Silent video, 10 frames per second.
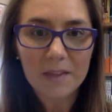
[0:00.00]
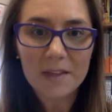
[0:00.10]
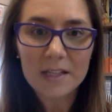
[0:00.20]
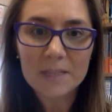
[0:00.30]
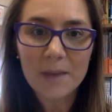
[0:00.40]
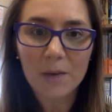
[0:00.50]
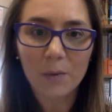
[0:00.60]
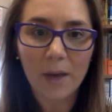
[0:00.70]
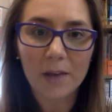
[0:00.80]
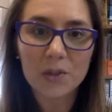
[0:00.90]
These may
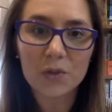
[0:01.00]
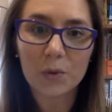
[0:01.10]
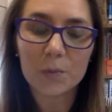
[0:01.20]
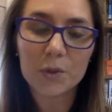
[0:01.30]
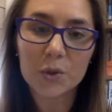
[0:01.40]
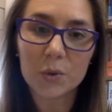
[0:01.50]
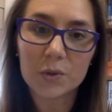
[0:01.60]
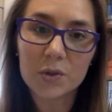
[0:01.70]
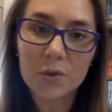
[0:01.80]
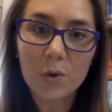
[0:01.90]
range from short
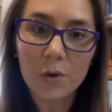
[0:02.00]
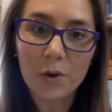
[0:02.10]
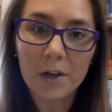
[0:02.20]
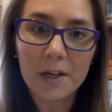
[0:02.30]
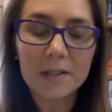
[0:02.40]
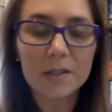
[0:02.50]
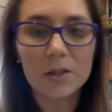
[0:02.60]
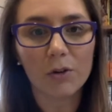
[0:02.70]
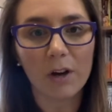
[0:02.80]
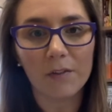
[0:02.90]
stories
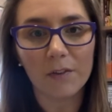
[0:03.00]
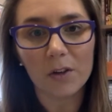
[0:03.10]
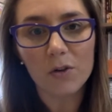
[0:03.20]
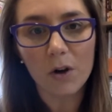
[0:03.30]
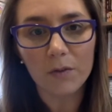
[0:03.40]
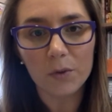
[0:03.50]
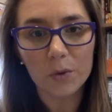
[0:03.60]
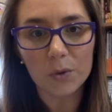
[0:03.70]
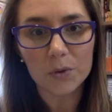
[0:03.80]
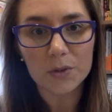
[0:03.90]
to graphic
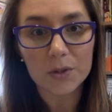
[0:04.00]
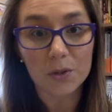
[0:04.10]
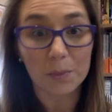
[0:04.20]
novels to